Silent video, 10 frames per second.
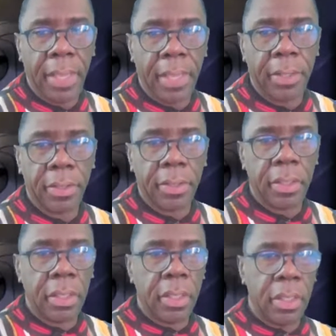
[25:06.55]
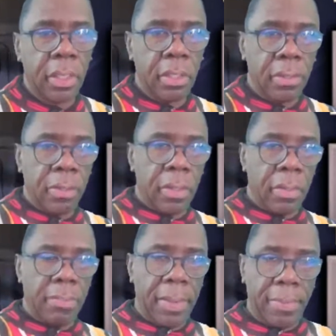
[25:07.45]
here
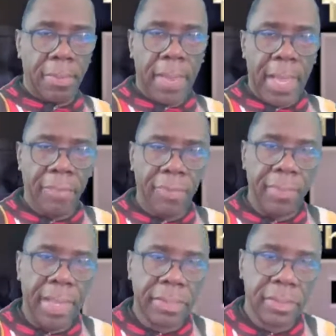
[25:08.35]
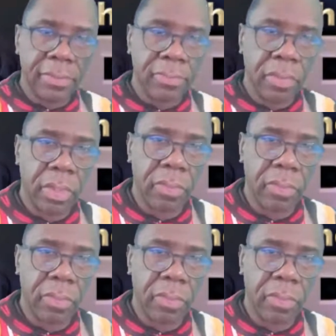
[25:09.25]
my information.